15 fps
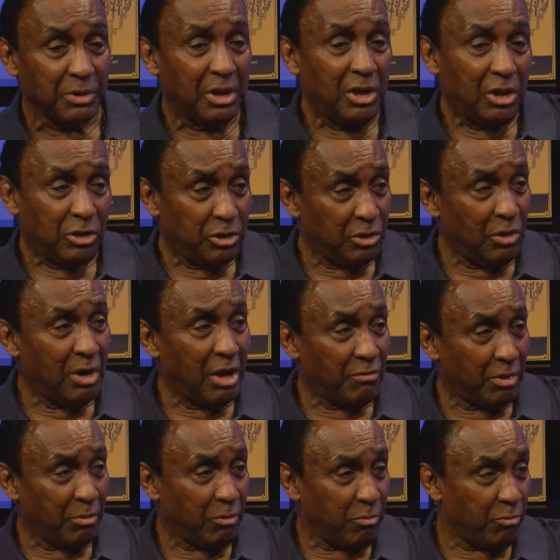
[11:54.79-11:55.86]
Right. You don't have
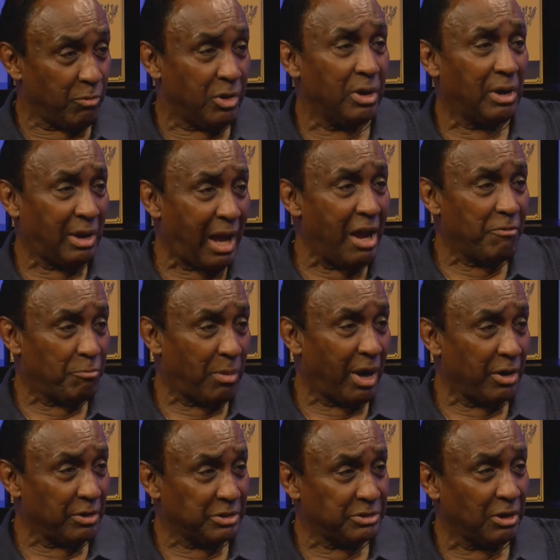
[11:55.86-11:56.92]
a good life by
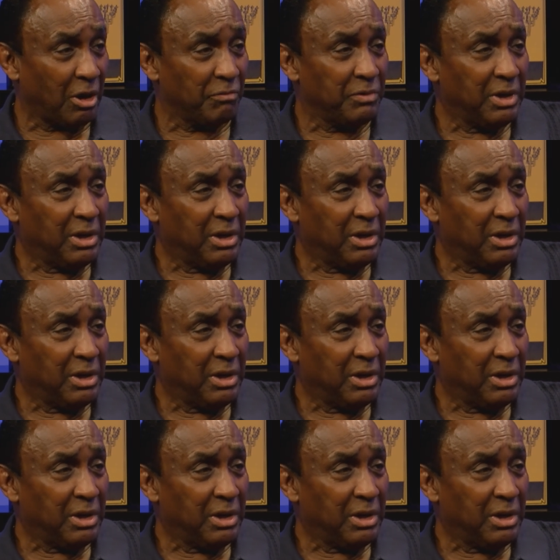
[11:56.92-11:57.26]
yourself.